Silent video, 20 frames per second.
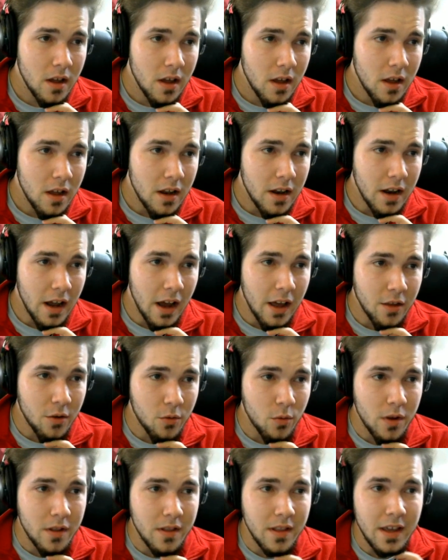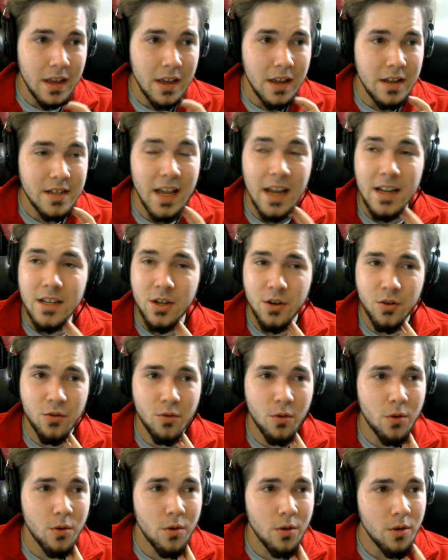Neither would the
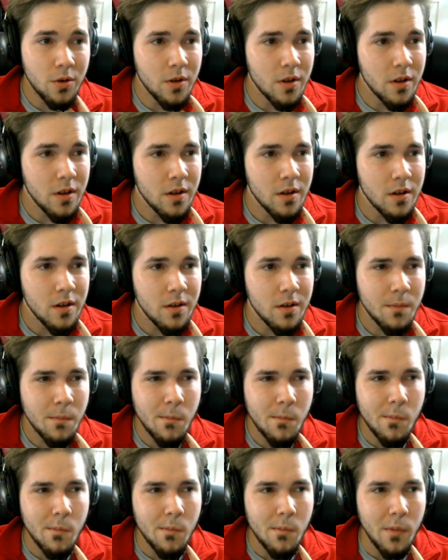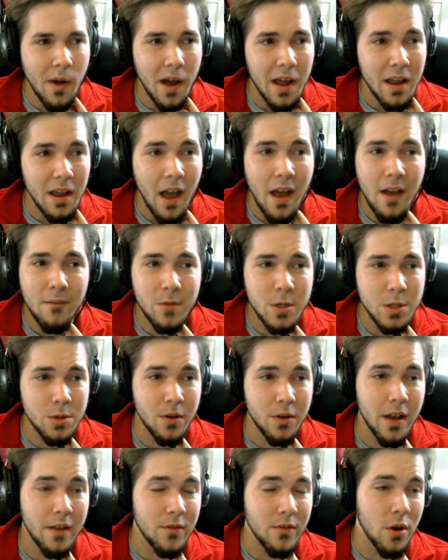Tentacruel. I
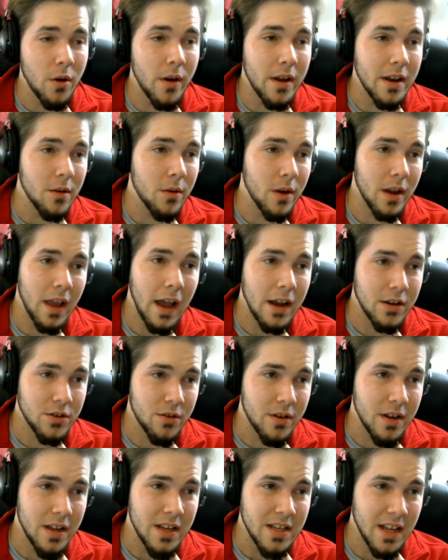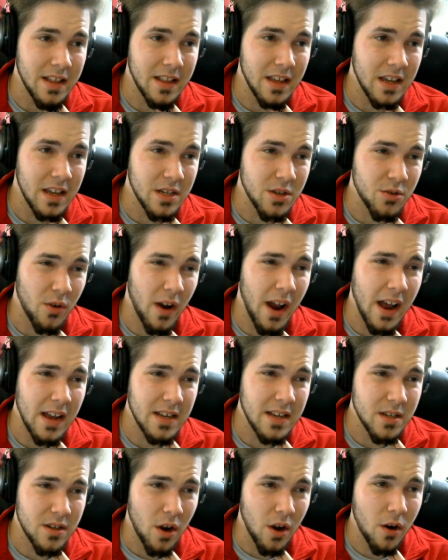absolutely have no idea what Cacturn is. I think he's
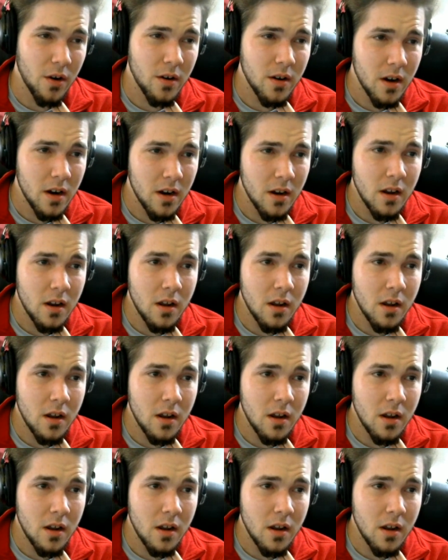Grass Dark.